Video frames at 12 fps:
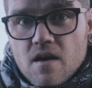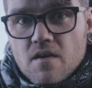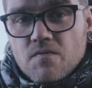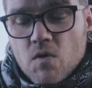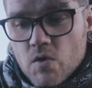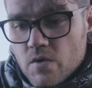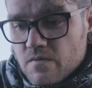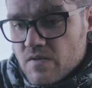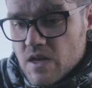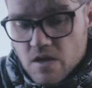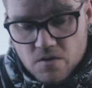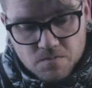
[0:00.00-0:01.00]
photo and
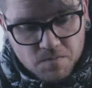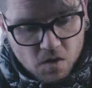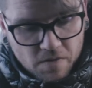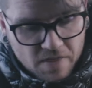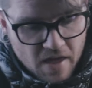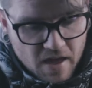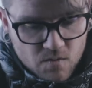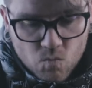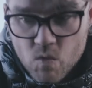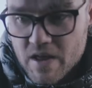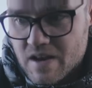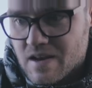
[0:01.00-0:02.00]
video on that
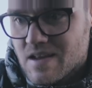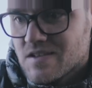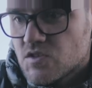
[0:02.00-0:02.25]
when I need